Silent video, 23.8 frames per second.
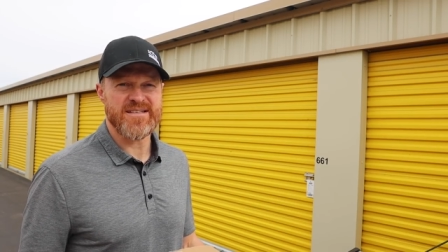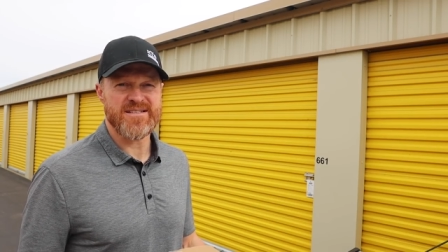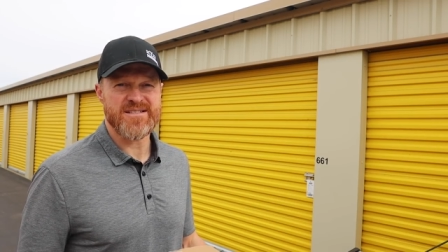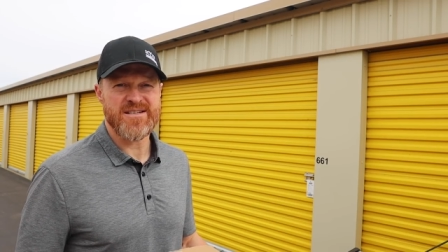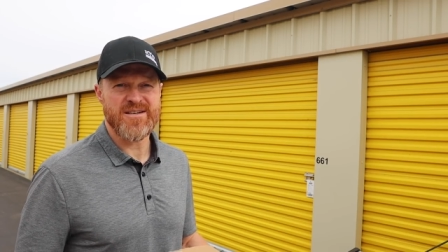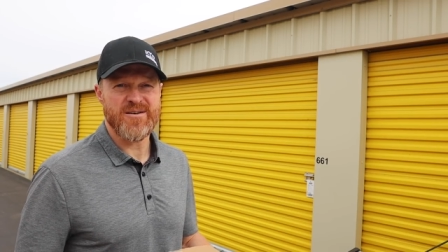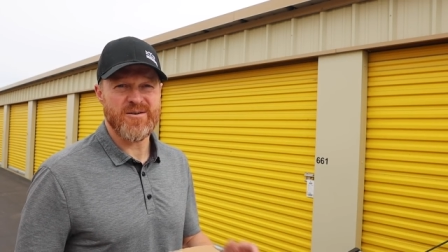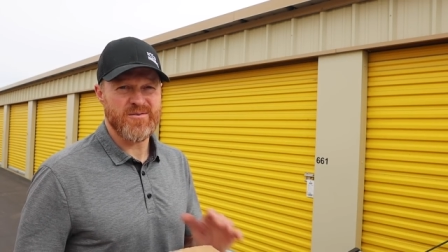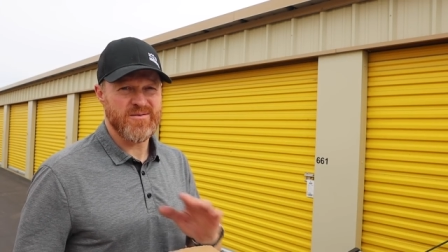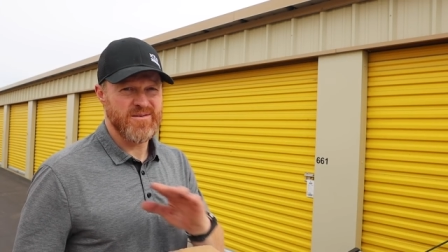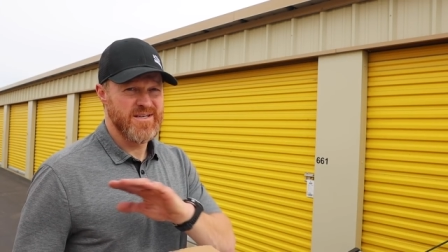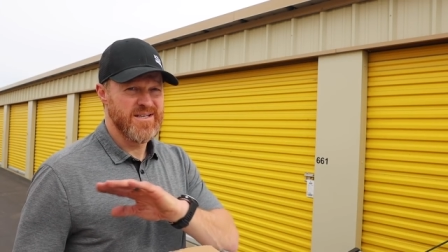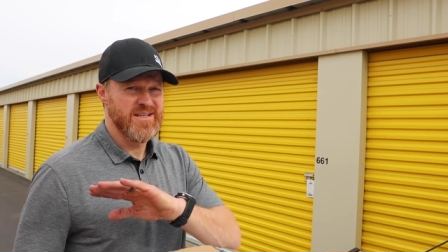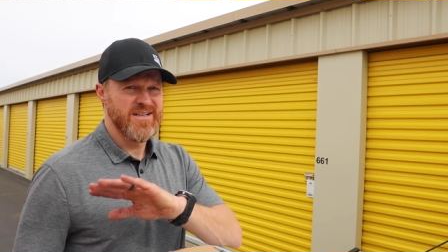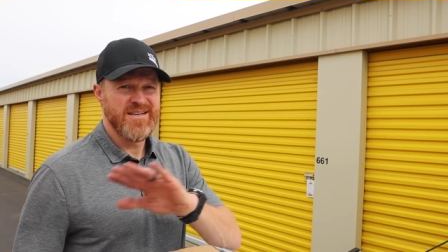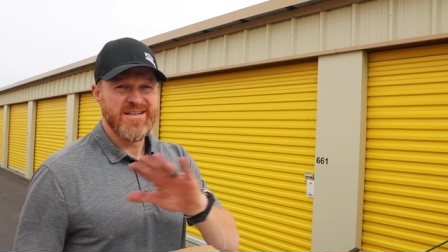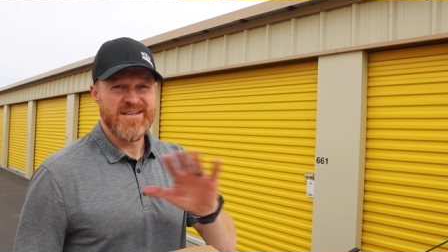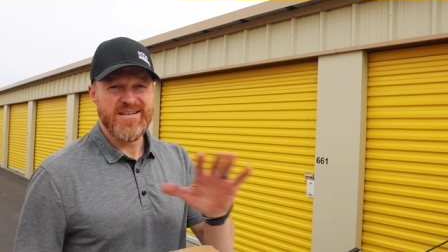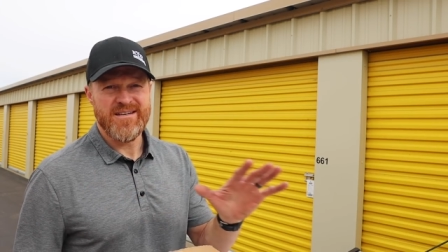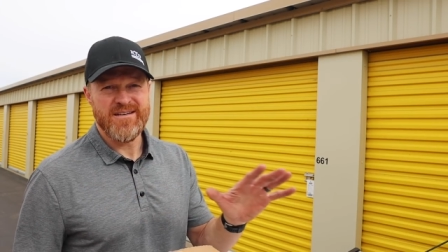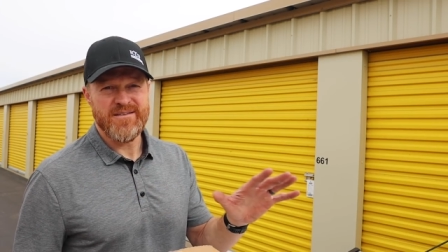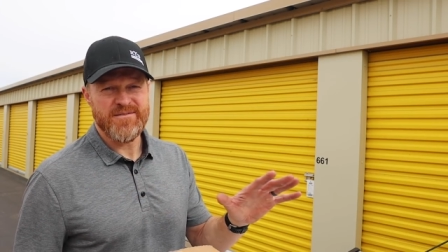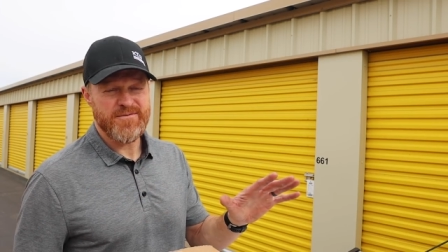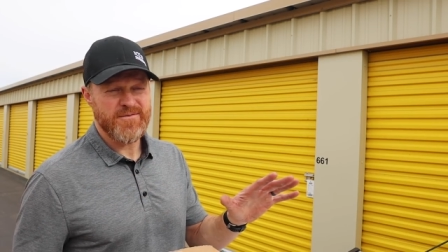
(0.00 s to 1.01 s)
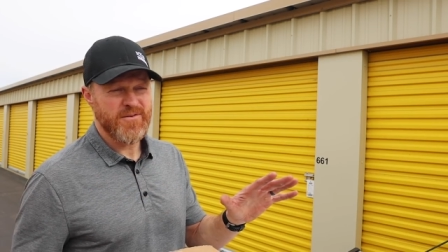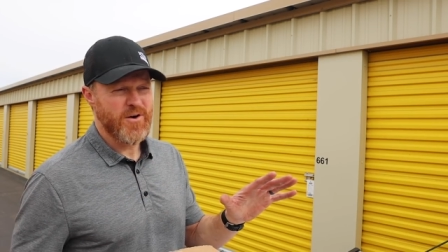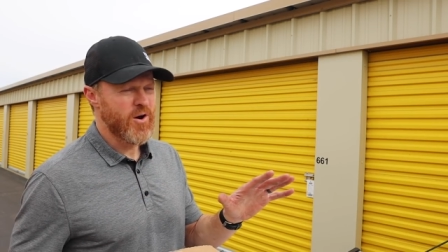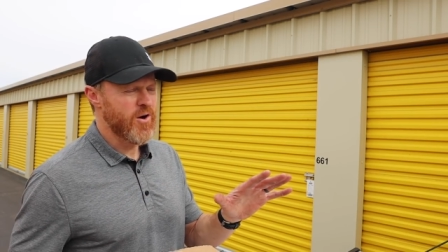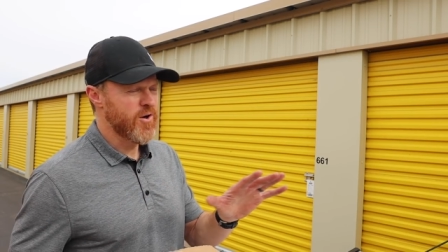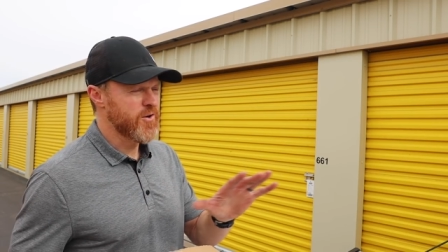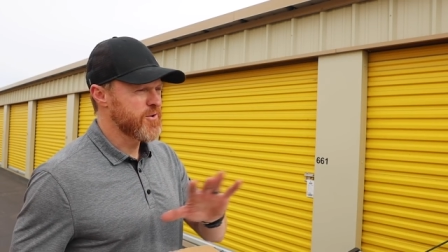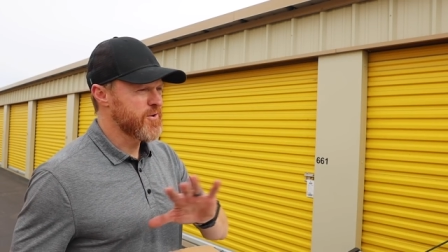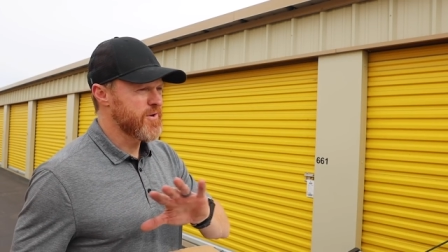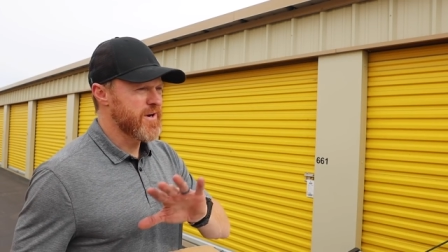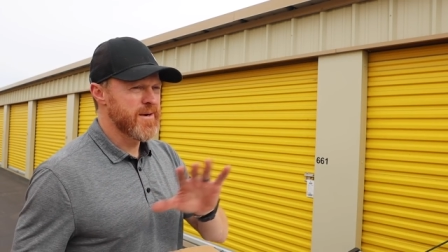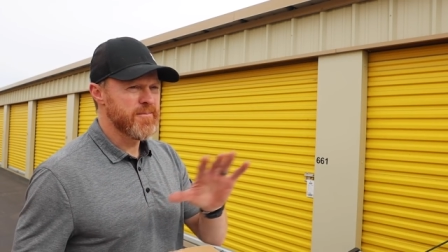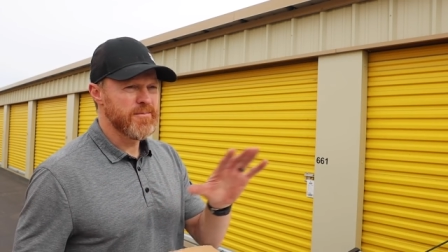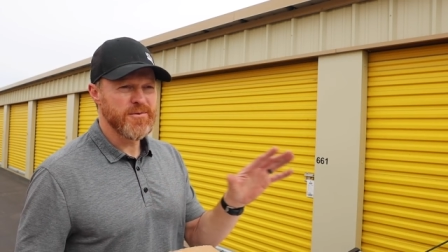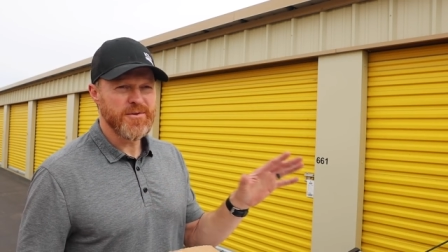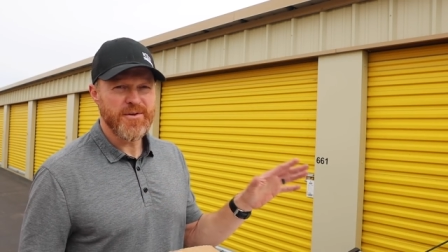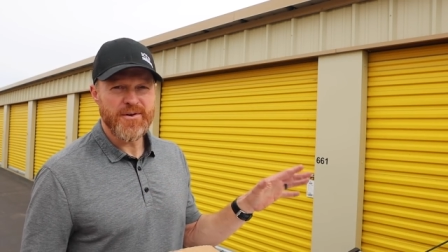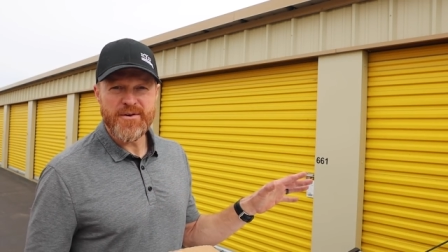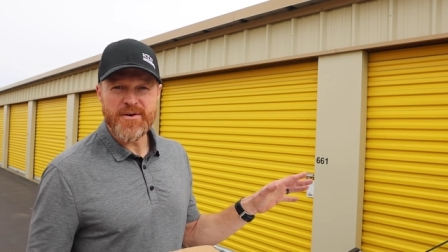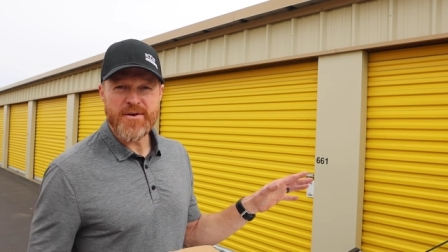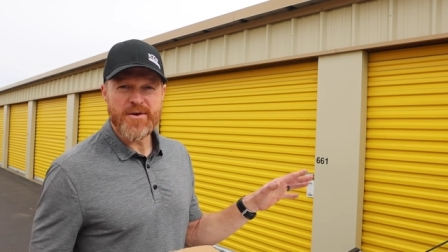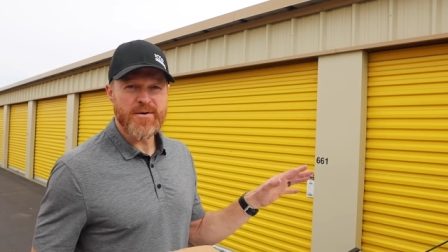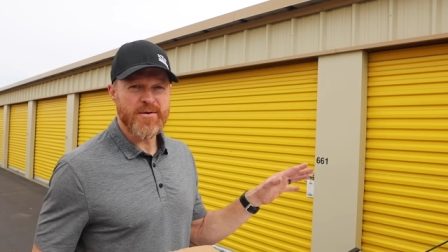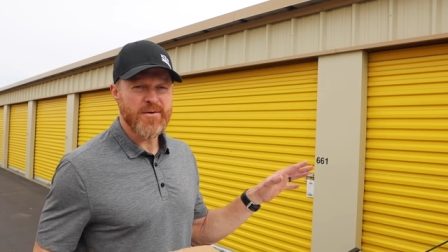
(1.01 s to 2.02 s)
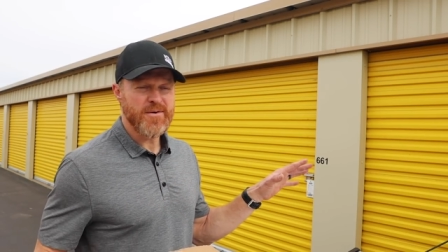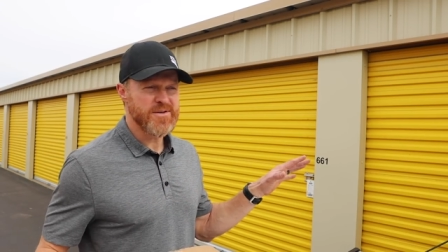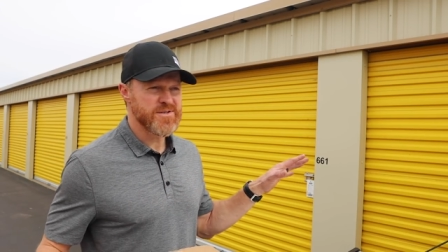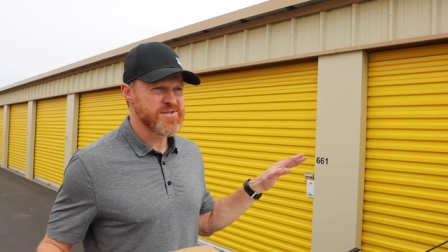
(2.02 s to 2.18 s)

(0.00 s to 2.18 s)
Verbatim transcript: So if all you're able to do